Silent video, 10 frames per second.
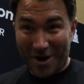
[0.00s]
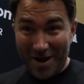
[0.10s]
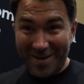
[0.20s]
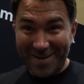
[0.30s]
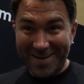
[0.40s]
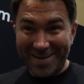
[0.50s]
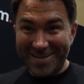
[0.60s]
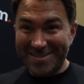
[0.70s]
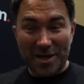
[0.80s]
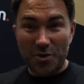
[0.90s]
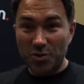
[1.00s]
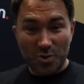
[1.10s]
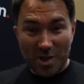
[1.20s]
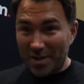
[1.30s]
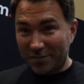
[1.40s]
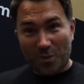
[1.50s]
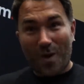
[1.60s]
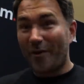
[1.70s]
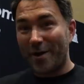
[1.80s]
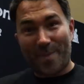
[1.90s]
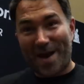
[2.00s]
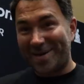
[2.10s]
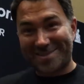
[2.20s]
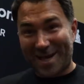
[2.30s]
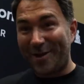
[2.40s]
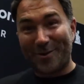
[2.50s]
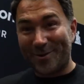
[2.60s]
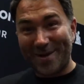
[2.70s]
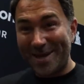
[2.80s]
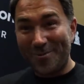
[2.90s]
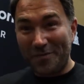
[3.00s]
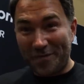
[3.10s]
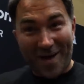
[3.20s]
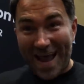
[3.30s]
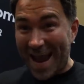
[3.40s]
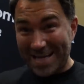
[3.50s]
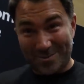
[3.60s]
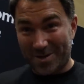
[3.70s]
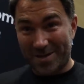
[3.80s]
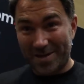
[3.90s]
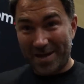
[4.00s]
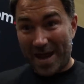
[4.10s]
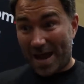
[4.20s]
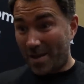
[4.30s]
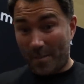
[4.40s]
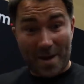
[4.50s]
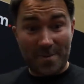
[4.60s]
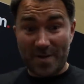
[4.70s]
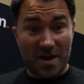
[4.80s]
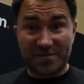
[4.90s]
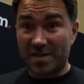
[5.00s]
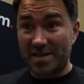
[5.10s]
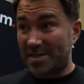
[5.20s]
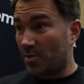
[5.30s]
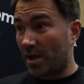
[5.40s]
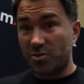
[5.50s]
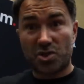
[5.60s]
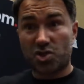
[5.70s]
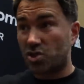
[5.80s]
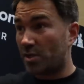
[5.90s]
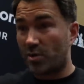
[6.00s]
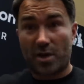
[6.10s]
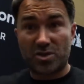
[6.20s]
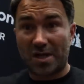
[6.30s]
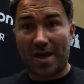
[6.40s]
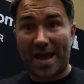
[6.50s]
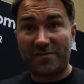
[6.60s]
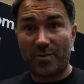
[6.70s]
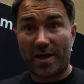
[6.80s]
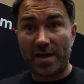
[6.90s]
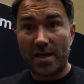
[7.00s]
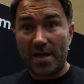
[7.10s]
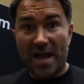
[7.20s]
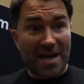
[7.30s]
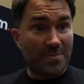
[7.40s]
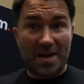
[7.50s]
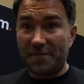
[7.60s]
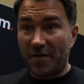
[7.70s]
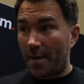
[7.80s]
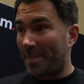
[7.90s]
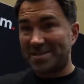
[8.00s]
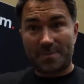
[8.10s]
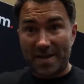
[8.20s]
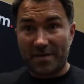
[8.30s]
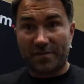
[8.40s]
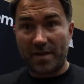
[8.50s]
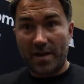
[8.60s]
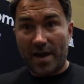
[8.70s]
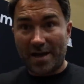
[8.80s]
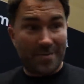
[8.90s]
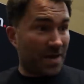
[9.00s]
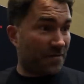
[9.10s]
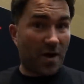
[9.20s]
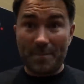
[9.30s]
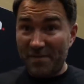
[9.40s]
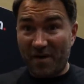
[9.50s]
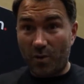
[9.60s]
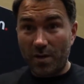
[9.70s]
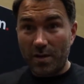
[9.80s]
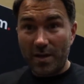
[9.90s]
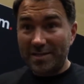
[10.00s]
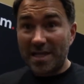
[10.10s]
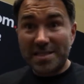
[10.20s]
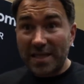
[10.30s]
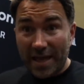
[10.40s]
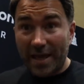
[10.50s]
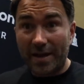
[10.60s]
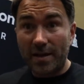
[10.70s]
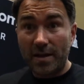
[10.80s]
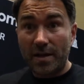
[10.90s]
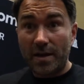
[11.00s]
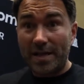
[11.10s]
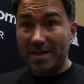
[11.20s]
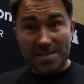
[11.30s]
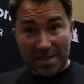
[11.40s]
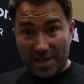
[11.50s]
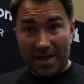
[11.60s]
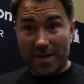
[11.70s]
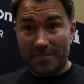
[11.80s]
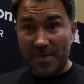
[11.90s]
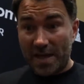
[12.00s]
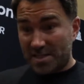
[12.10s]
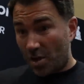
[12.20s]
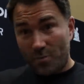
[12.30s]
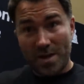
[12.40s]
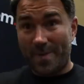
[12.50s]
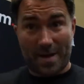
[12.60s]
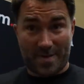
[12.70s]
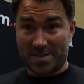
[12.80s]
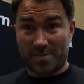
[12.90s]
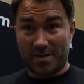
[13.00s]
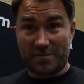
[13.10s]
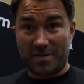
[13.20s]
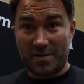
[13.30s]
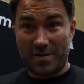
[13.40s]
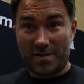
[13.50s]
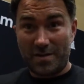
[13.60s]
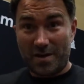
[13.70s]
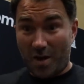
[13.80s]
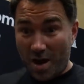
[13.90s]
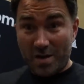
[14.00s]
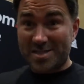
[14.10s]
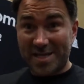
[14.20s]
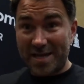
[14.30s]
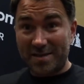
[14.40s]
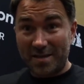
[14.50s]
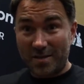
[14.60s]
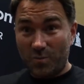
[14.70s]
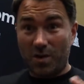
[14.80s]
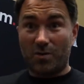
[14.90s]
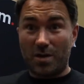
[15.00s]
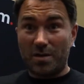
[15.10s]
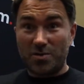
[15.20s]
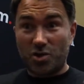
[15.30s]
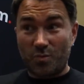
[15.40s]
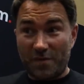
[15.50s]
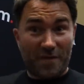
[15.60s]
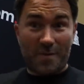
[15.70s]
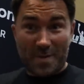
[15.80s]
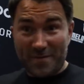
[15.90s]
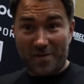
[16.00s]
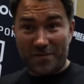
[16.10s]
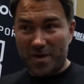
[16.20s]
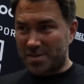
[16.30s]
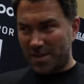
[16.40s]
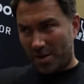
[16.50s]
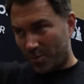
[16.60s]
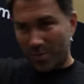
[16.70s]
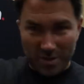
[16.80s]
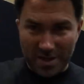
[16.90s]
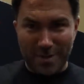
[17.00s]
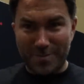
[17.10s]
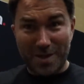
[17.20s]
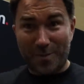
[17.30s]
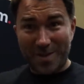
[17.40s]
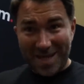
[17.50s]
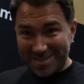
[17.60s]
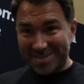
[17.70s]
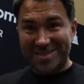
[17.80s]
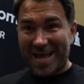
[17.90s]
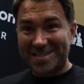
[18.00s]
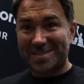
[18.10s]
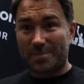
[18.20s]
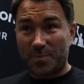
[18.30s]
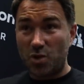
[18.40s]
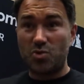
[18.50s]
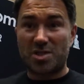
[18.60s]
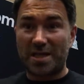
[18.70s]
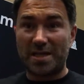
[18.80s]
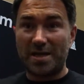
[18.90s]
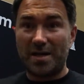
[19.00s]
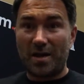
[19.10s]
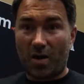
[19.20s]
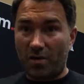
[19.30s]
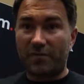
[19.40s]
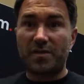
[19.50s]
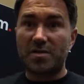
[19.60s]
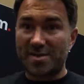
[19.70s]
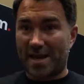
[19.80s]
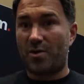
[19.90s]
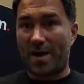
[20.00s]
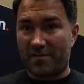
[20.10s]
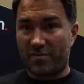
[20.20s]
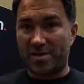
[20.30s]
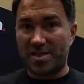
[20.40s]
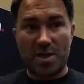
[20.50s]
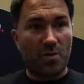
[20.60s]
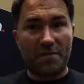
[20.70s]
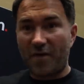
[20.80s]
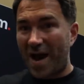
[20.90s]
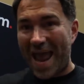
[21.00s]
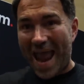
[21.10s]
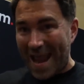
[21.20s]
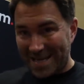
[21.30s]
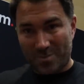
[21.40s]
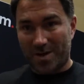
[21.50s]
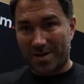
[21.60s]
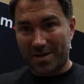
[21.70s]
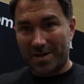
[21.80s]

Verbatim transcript: Right? Right. So you don't have to worry about oh He will fight anyone. Yeah. And maybe after this he'll go to he'll go to light heavyweight and he may fight better Beterbiev and he may fight Bivol. Yeah, he, he, doesn't he, doesn't care. He doesn't care. He told me about better Beterbiev. No, I said, "Whoa, shouldn't we fight Bivol first? No, we want him. You know, but that's that's the beauty of Sao Alvarez. He will fight anyone.